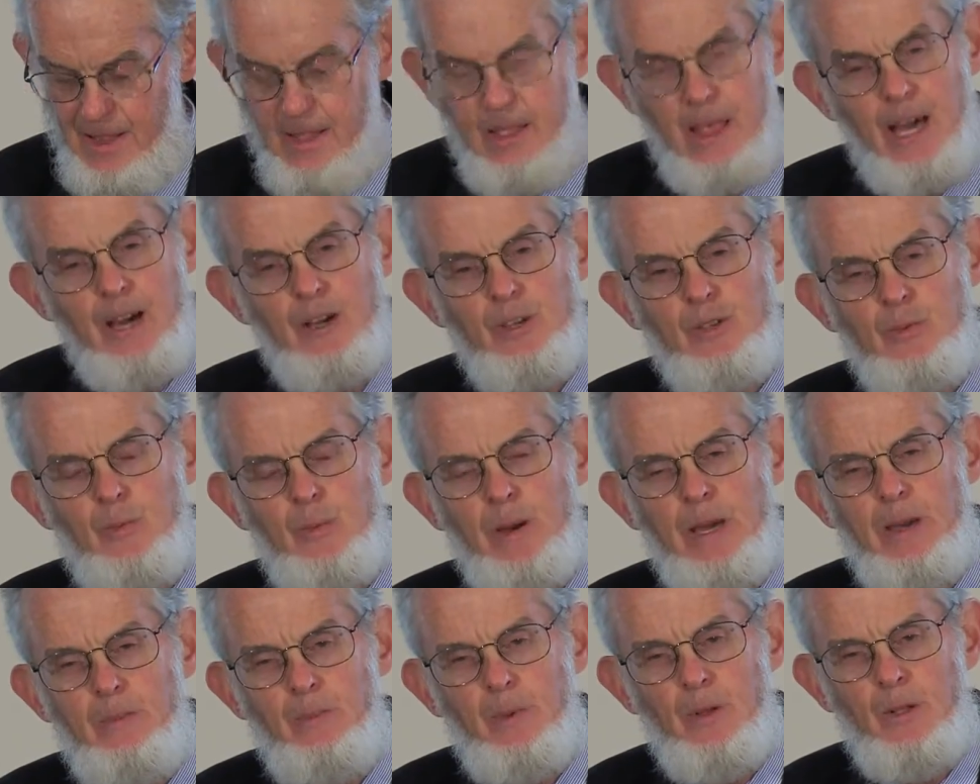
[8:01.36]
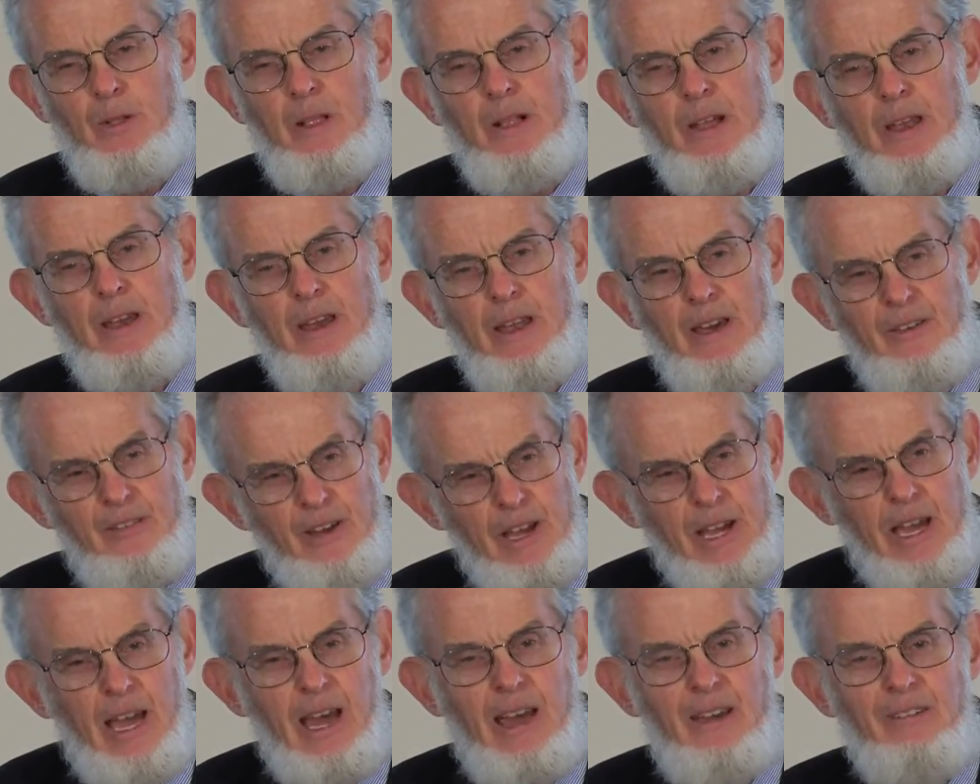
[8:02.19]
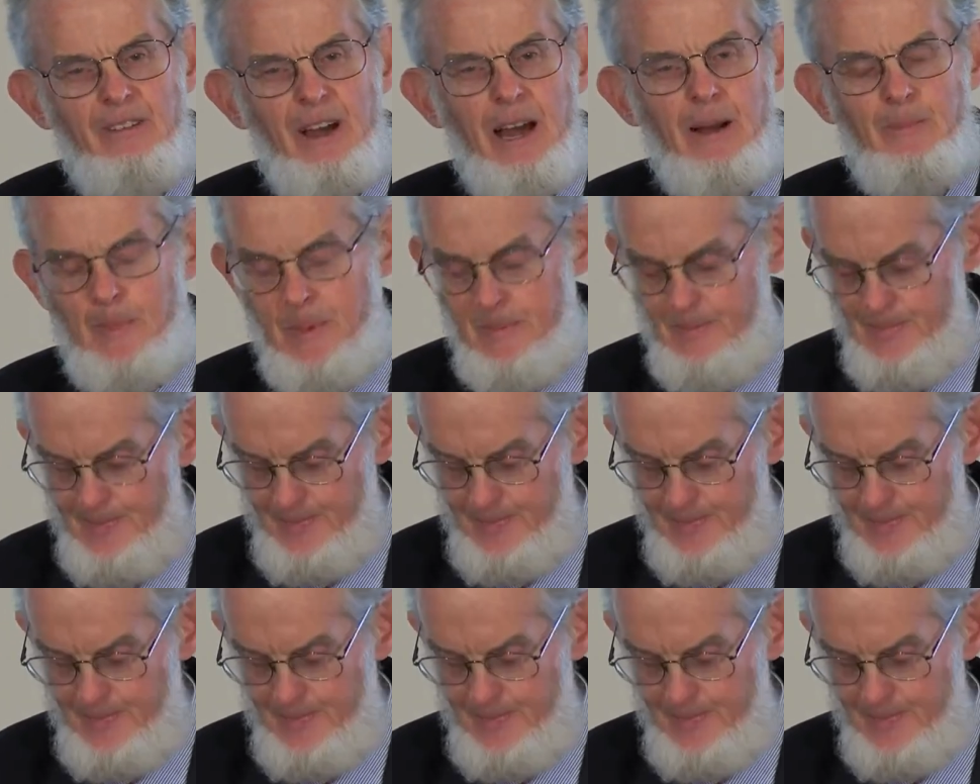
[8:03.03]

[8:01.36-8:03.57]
Those people never gave up.